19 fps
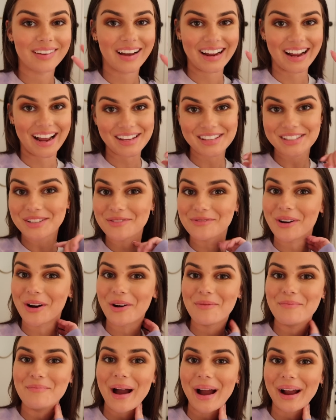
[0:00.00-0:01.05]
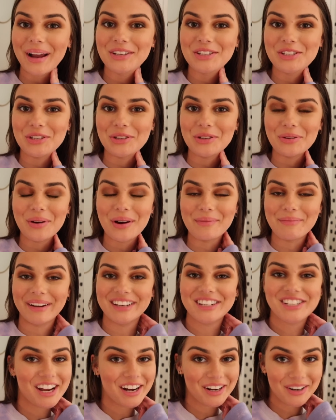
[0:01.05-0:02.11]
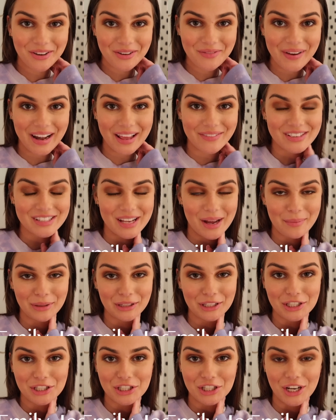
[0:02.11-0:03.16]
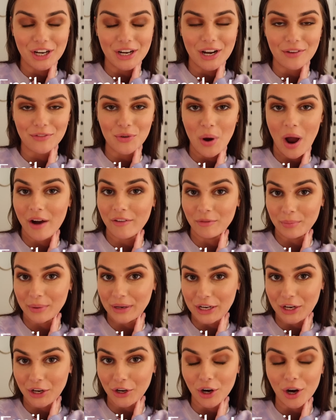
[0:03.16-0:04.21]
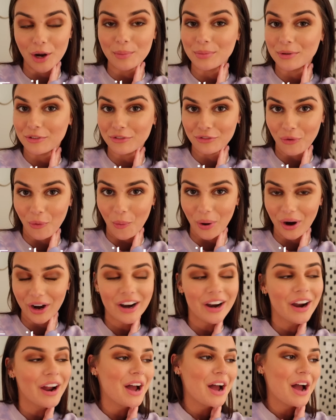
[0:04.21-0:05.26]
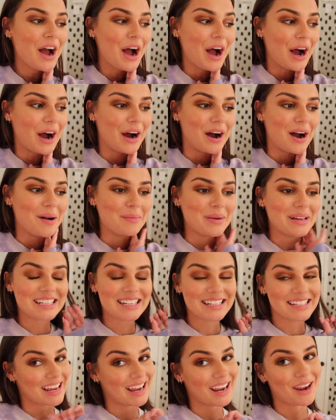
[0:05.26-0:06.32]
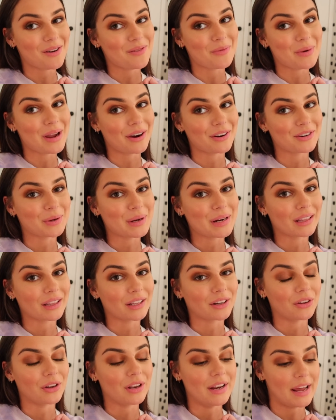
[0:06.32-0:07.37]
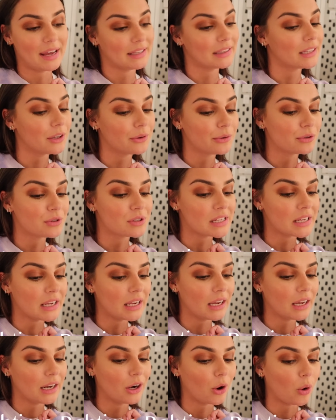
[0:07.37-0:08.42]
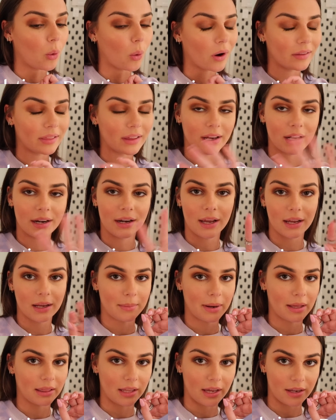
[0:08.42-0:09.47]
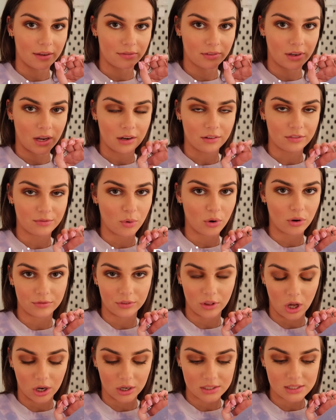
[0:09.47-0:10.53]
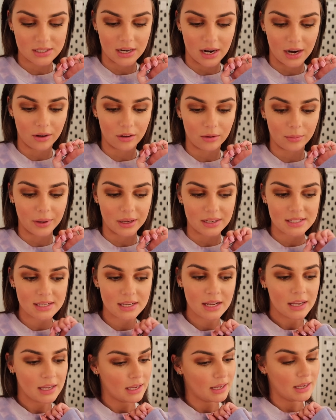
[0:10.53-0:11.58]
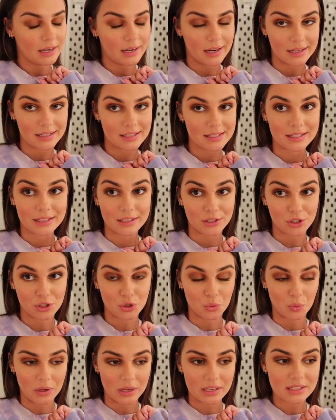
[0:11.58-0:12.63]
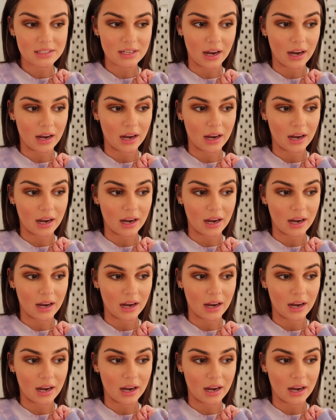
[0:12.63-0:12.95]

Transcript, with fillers: Hi guys, welcome back to my channel. My name is Emily Jean if you haven't been here before. Um, today we are doing a little nightly routine or like a night in my life, kind of more vlog style, but nice and sweet.